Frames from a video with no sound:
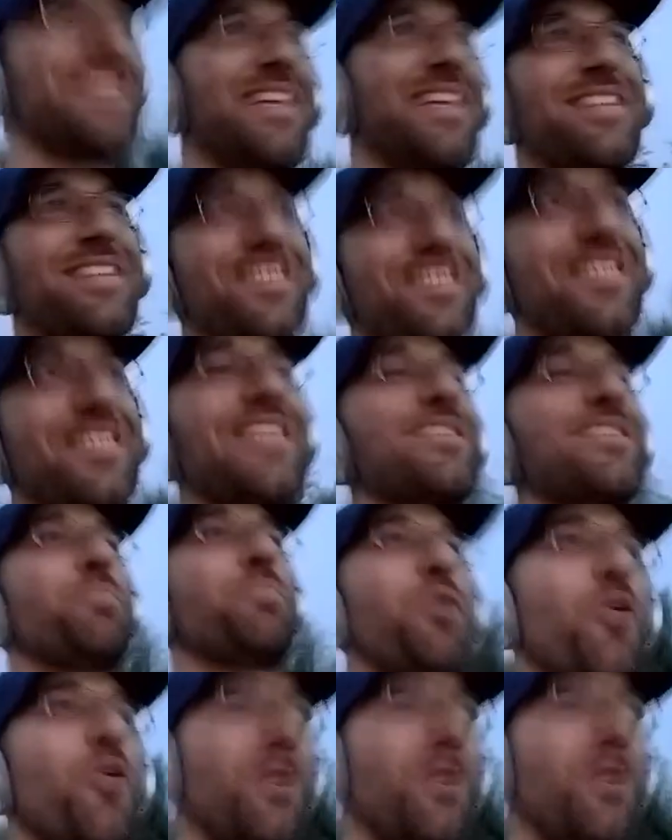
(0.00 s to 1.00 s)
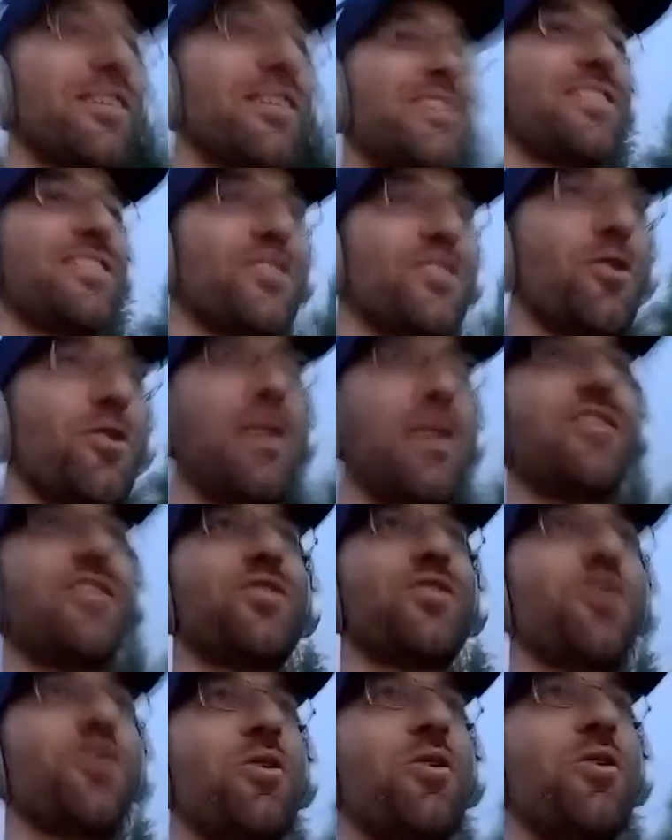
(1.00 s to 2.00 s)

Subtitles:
that's progress. That's great. So,